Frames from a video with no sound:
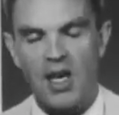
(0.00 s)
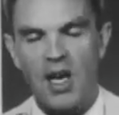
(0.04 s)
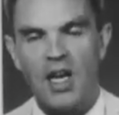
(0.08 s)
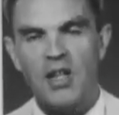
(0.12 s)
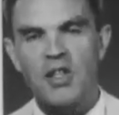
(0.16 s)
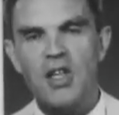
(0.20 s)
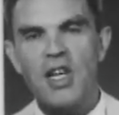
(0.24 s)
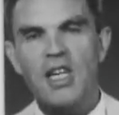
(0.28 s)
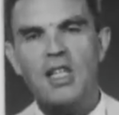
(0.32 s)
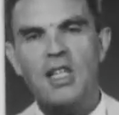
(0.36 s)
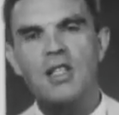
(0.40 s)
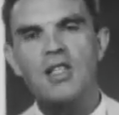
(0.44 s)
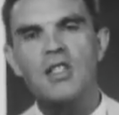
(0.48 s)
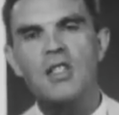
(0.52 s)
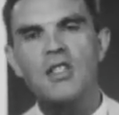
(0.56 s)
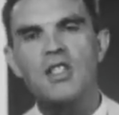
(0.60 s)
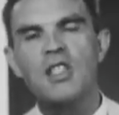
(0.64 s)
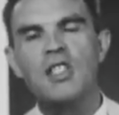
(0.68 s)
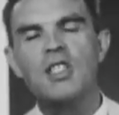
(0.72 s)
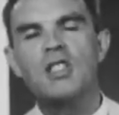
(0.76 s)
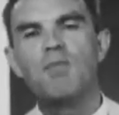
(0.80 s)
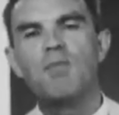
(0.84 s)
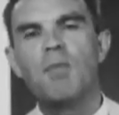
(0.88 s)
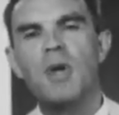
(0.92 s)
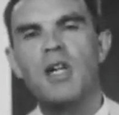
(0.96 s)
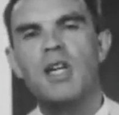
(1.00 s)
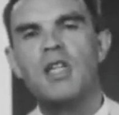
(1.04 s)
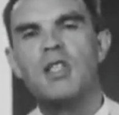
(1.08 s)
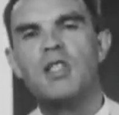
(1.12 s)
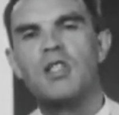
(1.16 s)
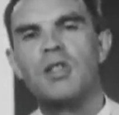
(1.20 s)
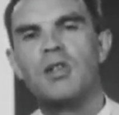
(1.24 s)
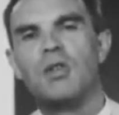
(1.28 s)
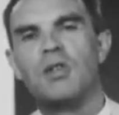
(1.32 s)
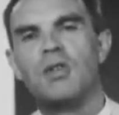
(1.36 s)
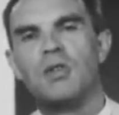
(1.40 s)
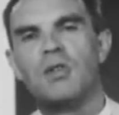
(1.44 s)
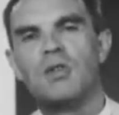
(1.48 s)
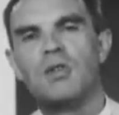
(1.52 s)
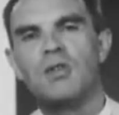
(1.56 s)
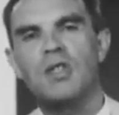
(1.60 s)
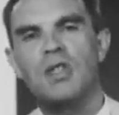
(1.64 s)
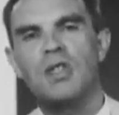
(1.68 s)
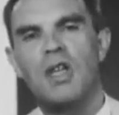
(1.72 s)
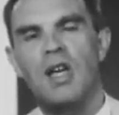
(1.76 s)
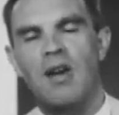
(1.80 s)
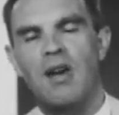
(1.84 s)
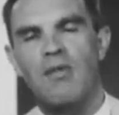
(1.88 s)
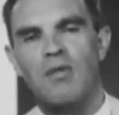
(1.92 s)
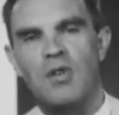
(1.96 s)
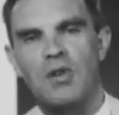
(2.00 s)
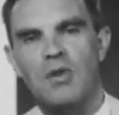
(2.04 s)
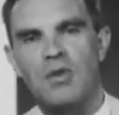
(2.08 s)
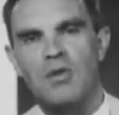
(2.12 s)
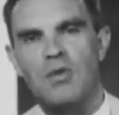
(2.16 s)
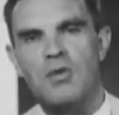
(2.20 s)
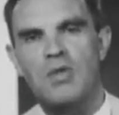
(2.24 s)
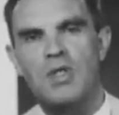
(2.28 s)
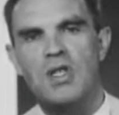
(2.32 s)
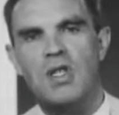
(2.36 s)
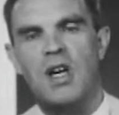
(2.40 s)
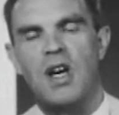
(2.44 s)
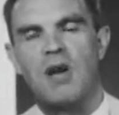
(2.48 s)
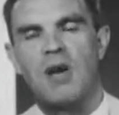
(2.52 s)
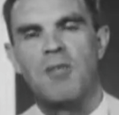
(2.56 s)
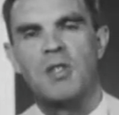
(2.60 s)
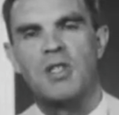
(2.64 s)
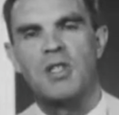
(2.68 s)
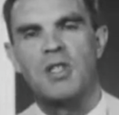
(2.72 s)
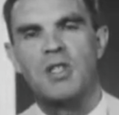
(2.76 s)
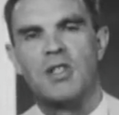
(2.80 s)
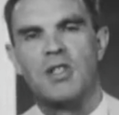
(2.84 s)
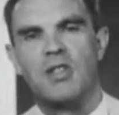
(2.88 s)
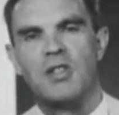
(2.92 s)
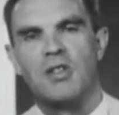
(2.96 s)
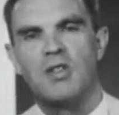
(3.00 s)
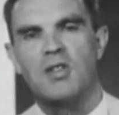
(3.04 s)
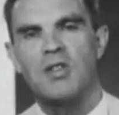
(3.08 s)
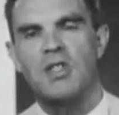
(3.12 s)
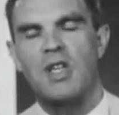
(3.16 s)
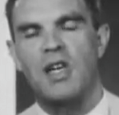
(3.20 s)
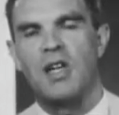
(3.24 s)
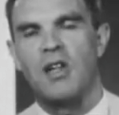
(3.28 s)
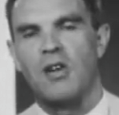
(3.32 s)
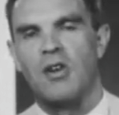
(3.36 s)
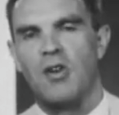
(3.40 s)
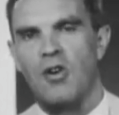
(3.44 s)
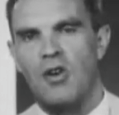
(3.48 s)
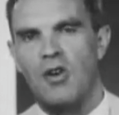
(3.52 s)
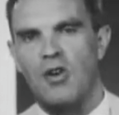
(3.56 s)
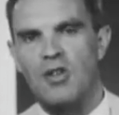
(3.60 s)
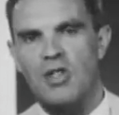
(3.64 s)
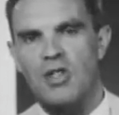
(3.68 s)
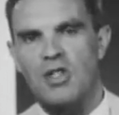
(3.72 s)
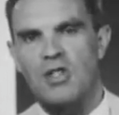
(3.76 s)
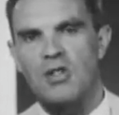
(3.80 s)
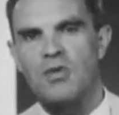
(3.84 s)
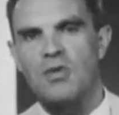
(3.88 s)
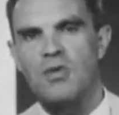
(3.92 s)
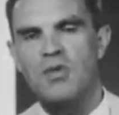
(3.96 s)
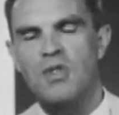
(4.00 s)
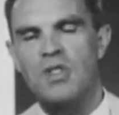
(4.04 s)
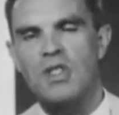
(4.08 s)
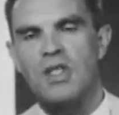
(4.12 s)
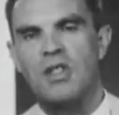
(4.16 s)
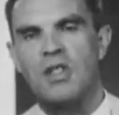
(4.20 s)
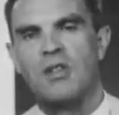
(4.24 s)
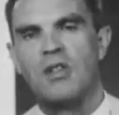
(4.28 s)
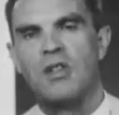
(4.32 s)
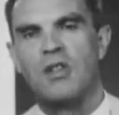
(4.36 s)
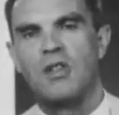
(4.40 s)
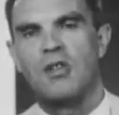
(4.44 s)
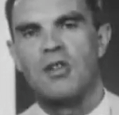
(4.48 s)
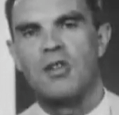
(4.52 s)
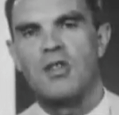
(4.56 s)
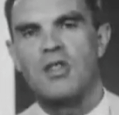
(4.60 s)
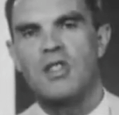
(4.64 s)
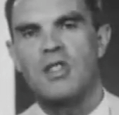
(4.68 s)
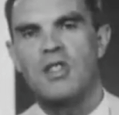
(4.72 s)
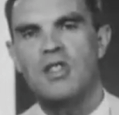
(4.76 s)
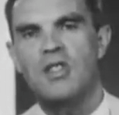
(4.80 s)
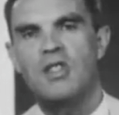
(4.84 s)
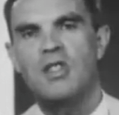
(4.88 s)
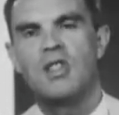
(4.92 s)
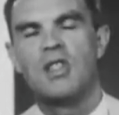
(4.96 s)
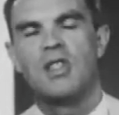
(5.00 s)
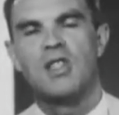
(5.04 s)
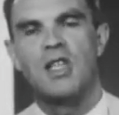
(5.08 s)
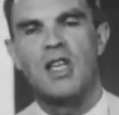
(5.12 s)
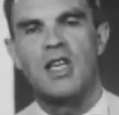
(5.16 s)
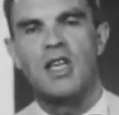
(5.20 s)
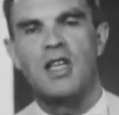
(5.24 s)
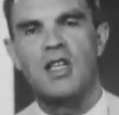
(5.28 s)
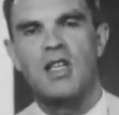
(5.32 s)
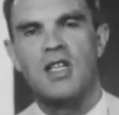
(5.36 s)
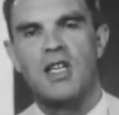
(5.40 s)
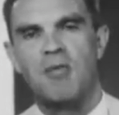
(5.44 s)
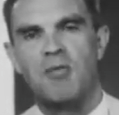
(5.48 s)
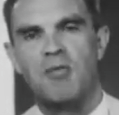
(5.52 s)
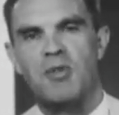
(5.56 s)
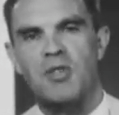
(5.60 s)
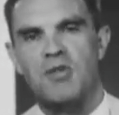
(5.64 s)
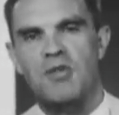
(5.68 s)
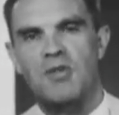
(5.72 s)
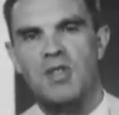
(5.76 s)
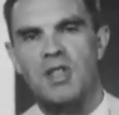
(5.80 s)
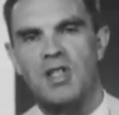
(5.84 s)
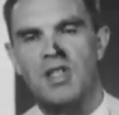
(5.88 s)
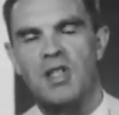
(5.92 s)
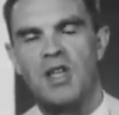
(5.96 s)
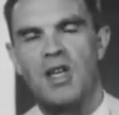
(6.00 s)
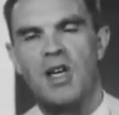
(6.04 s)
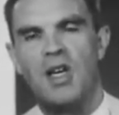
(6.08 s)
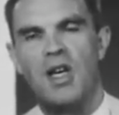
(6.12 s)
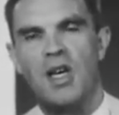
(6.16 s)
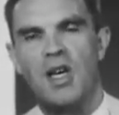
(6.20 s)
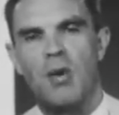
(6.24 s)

And yet, since many schools have used our materials on all students in their courses taking chemistry,